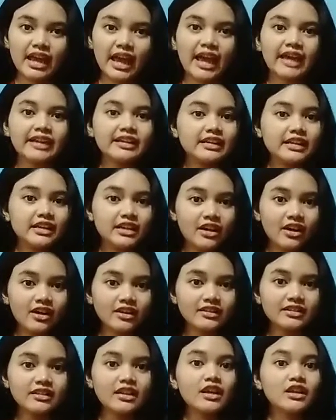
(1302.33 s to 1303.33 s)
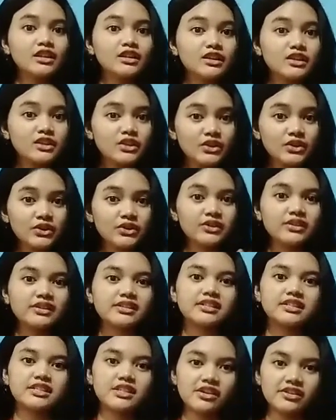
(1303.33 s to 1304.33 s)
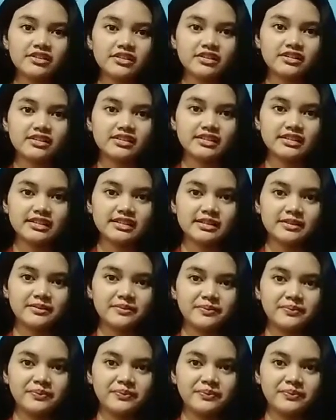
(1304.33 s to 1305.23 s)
and got 2 daughters.